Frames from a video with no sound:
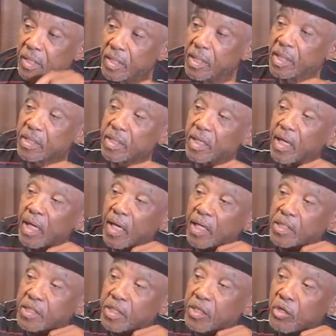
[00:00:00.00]
Let their
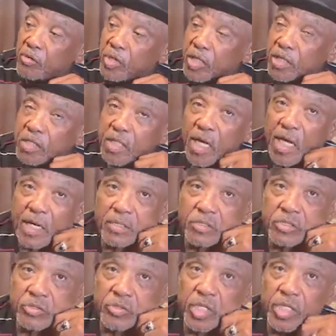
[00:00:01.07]
ass stay on that side of the
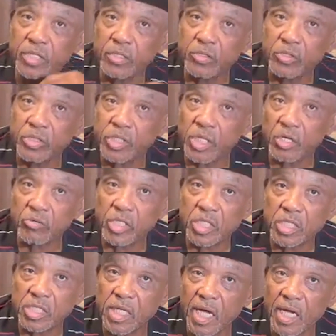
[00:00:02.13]
street, you stay on
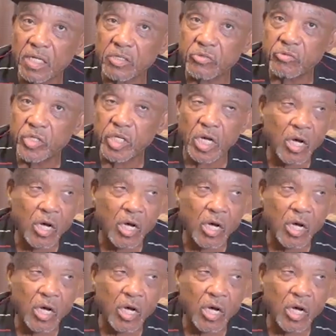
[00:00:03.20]
this side of the street.